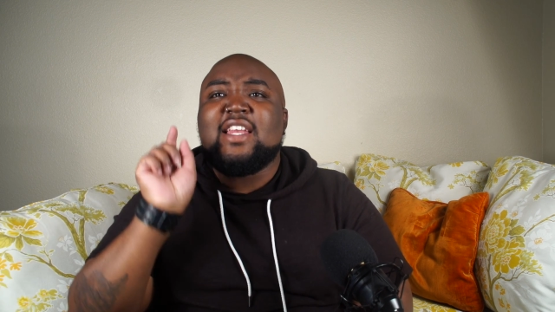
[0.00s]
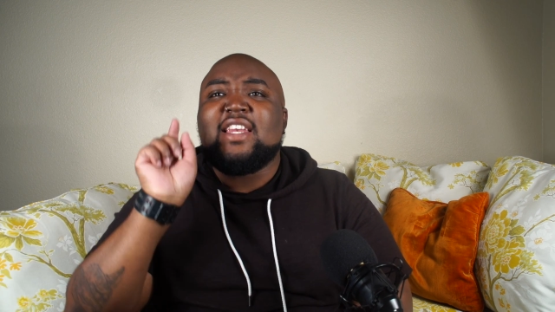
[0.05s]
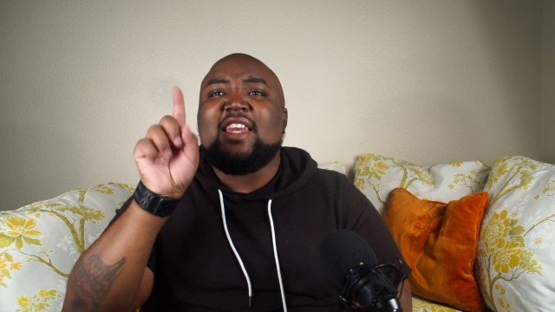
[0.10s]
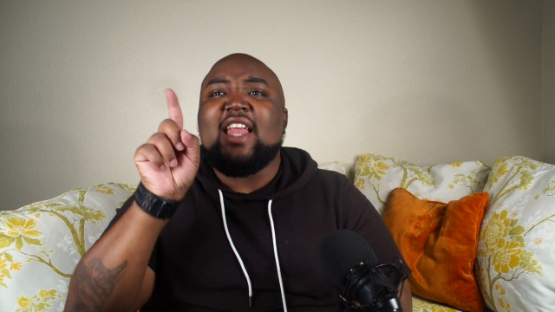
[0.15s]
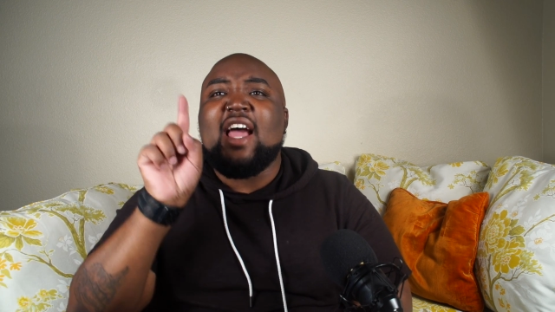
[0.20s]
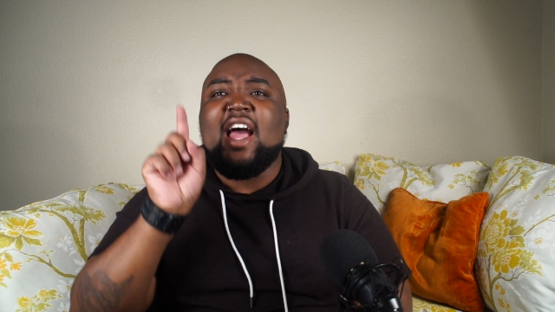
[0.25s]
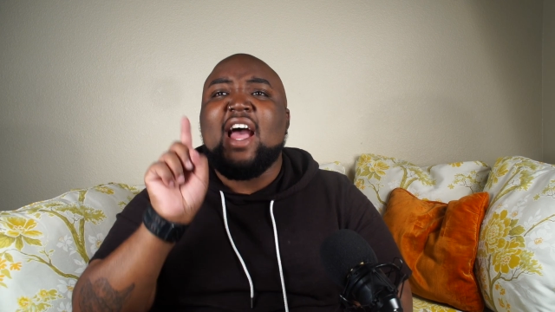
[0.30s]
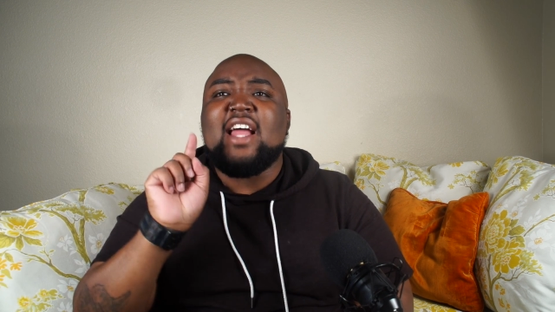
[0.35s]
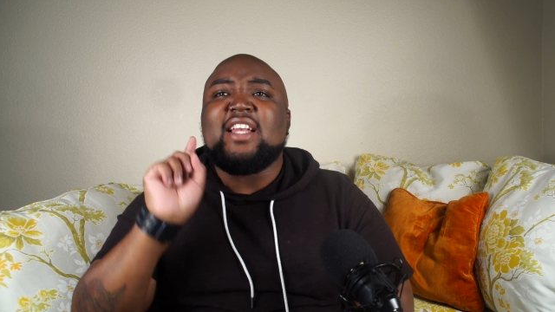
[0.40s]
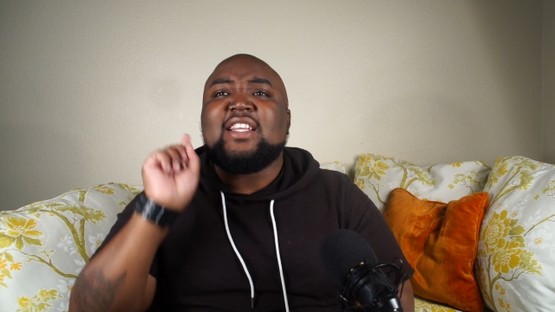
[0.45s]

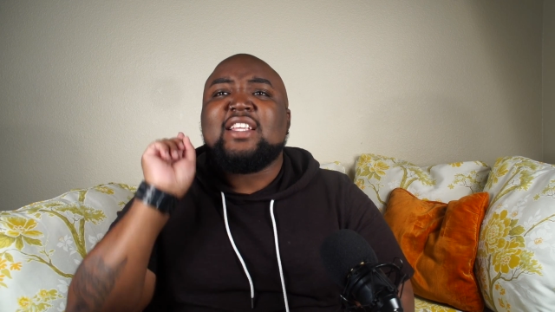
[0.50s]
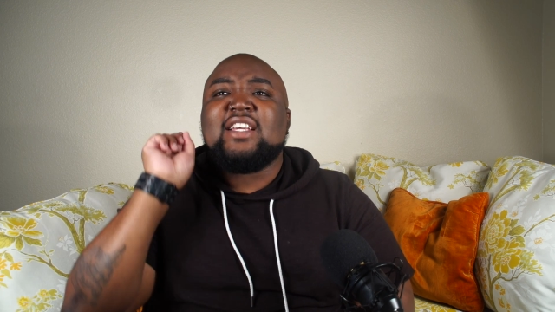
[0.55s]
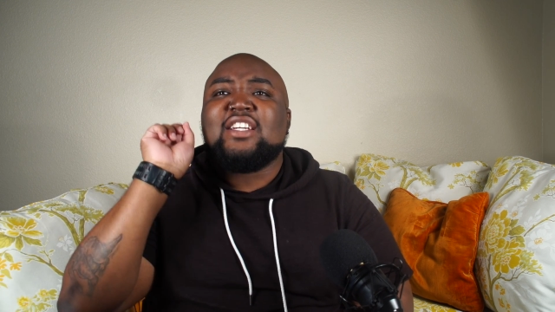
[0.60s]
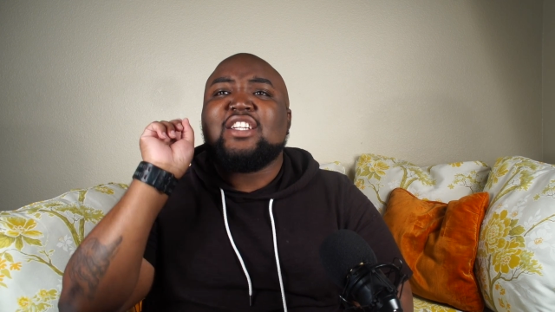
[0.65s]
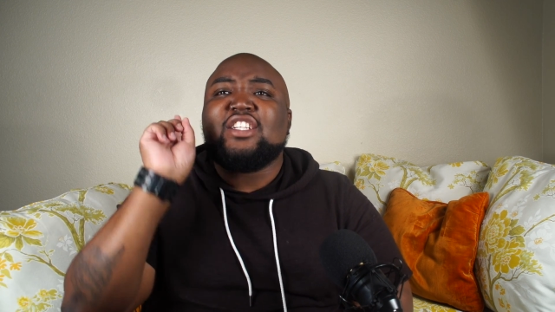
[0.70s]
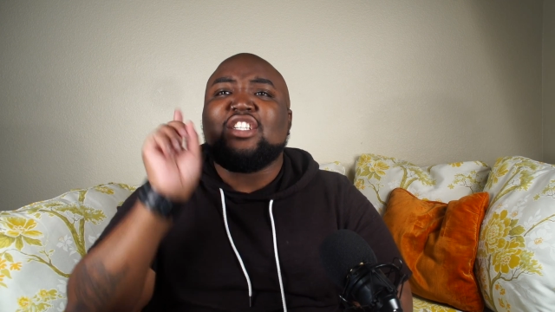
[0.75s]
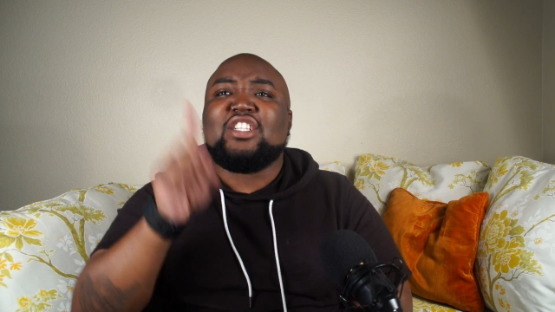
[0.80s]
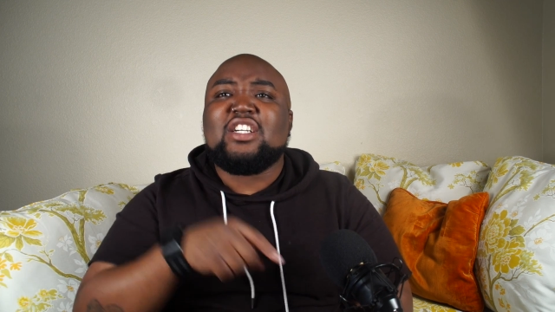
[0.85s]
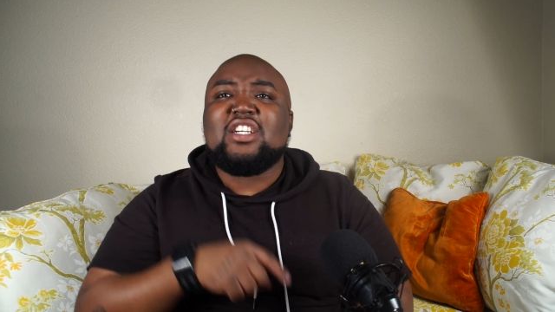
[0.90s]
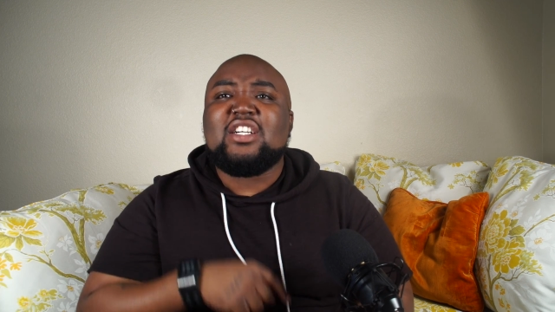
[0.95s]
not
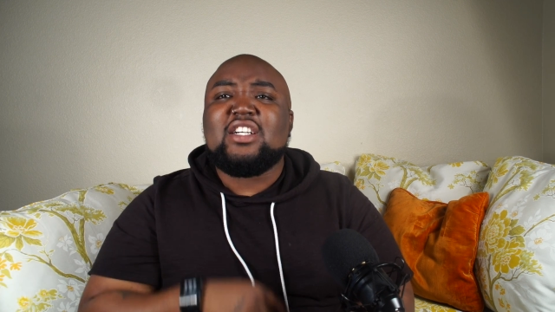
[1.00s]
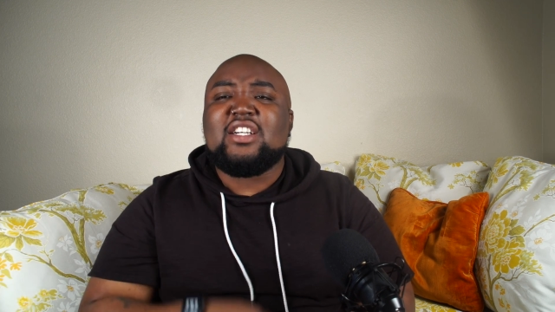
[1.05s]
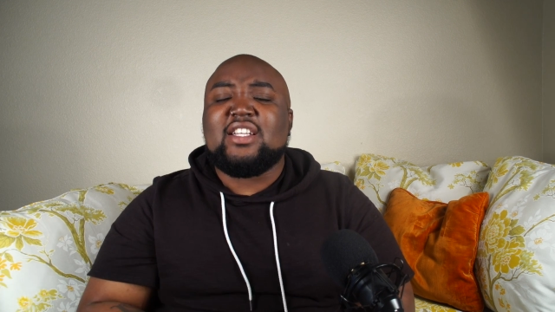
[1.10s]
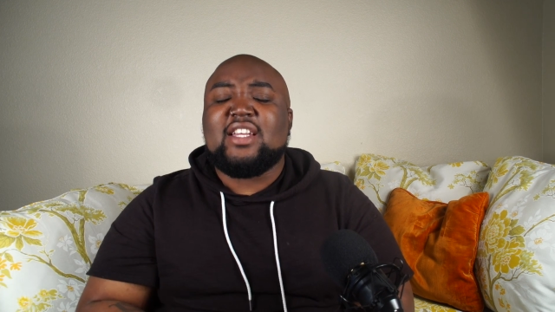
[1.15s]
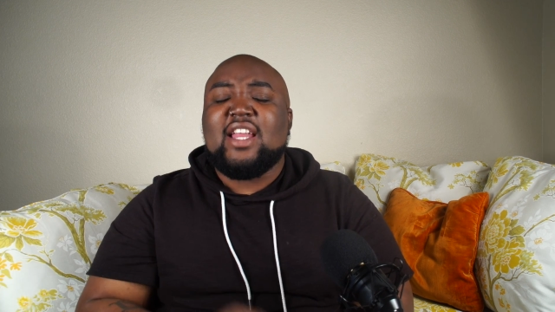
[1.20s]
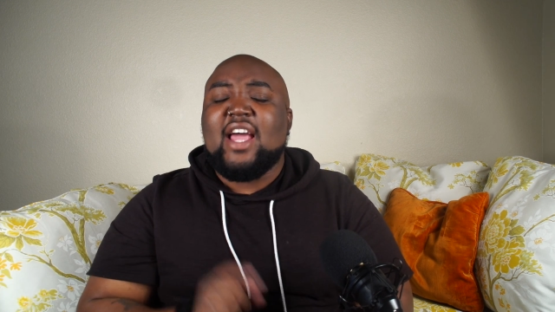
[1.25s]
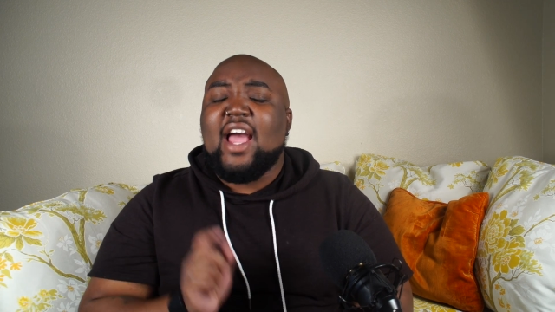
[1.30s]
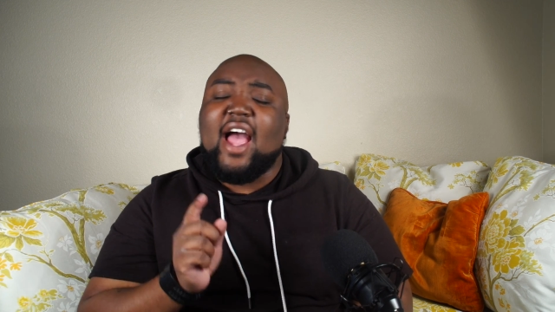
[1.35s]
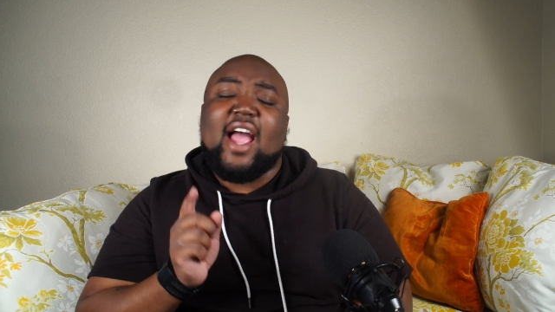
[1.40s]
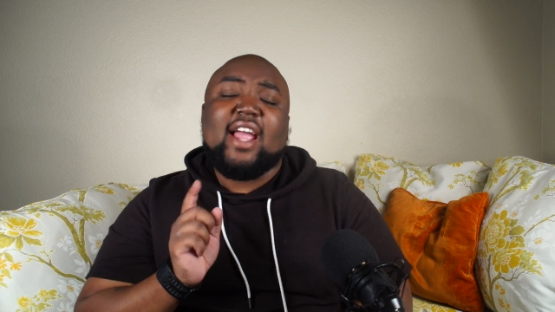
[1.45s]

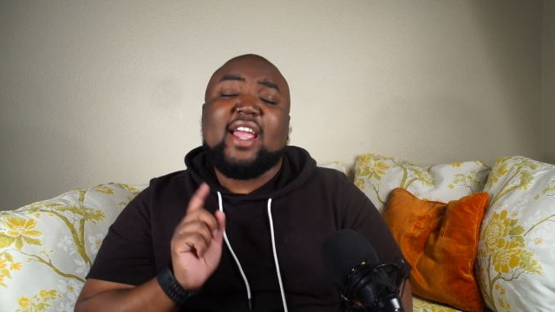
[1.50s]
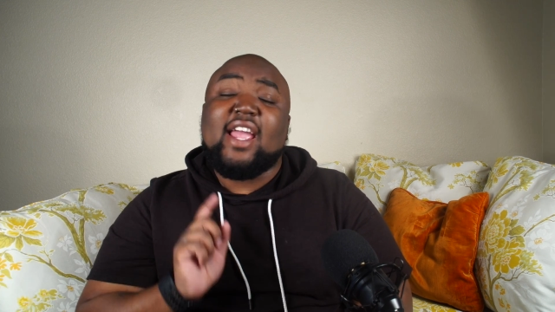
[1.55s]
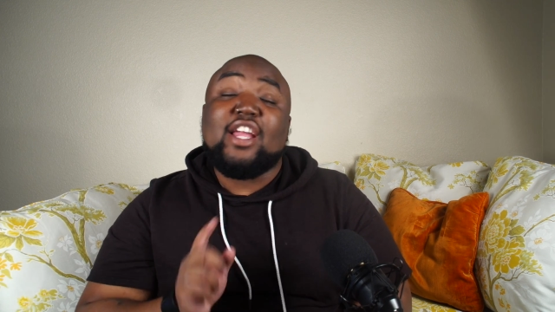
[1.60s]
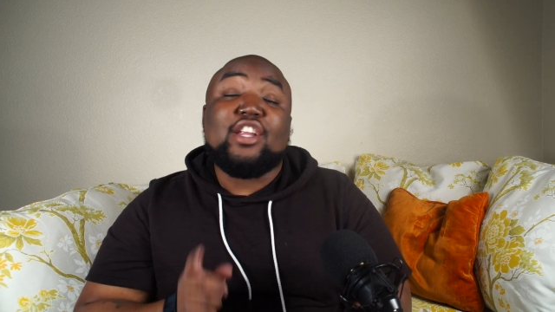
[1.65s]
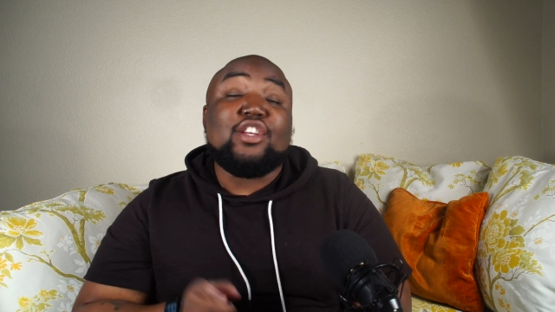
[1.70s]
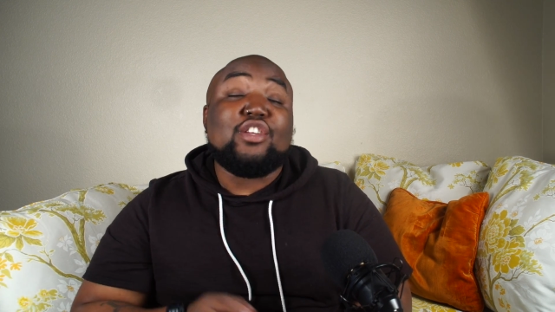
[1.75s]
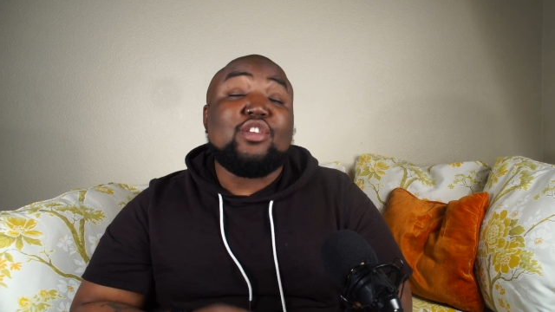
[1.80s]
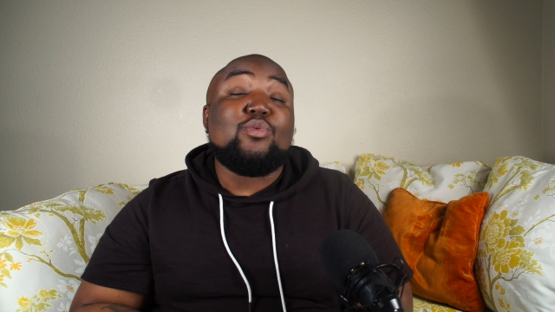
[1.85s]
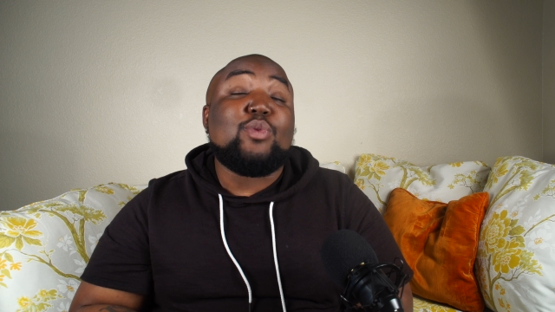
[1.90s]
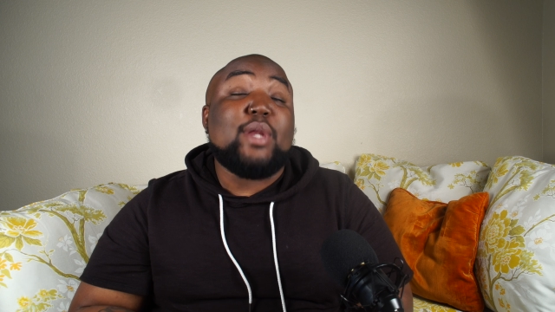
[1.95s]
good. I
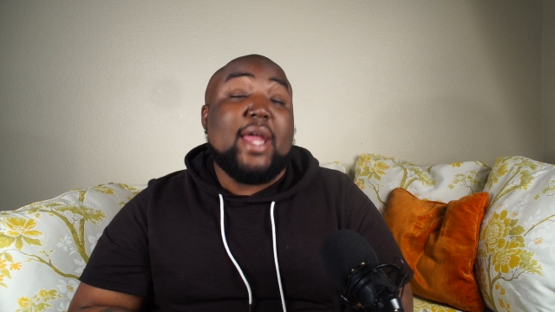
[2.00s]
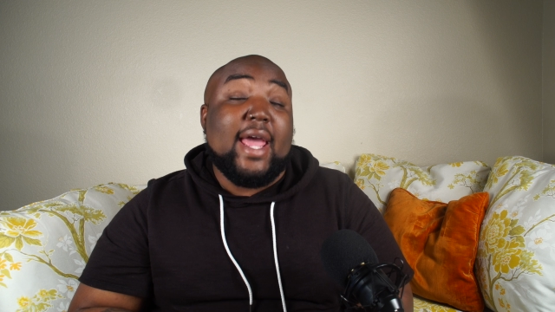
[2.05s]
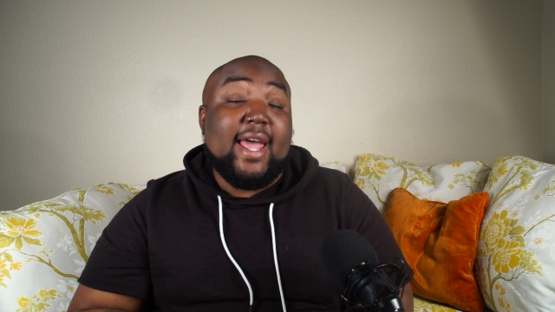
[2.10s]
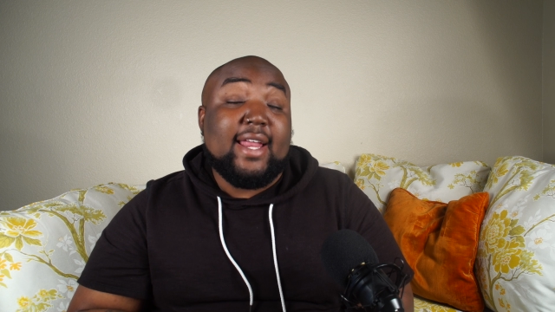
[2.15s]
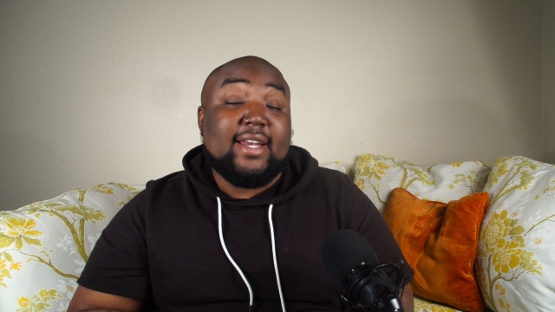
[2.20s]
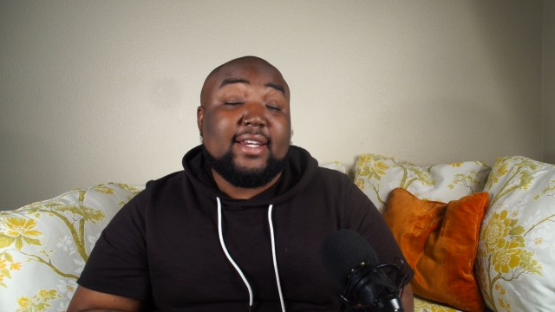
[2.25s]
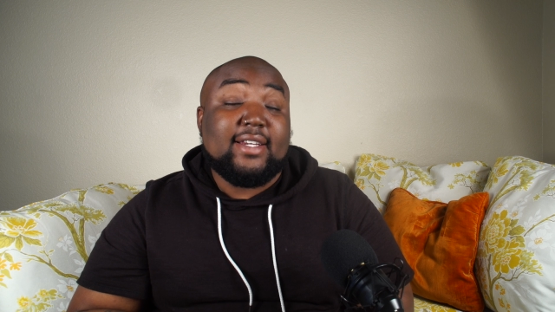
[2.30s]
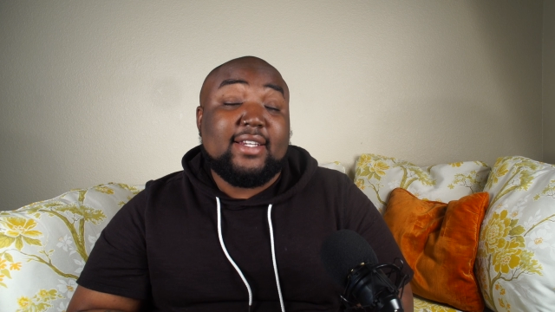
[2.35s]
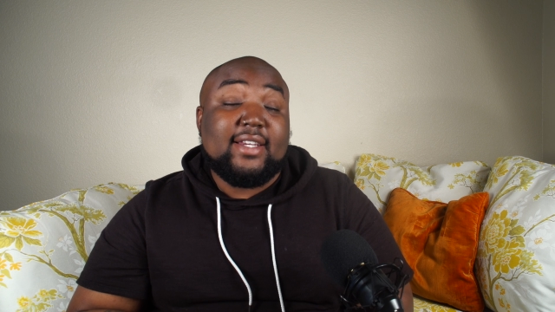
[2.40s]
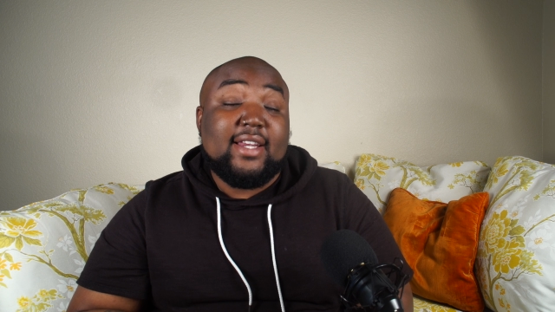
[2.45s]
can't do
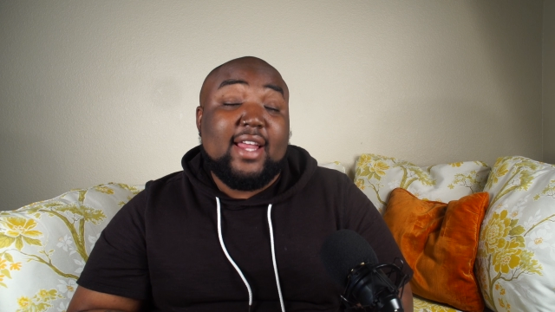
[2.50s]
that.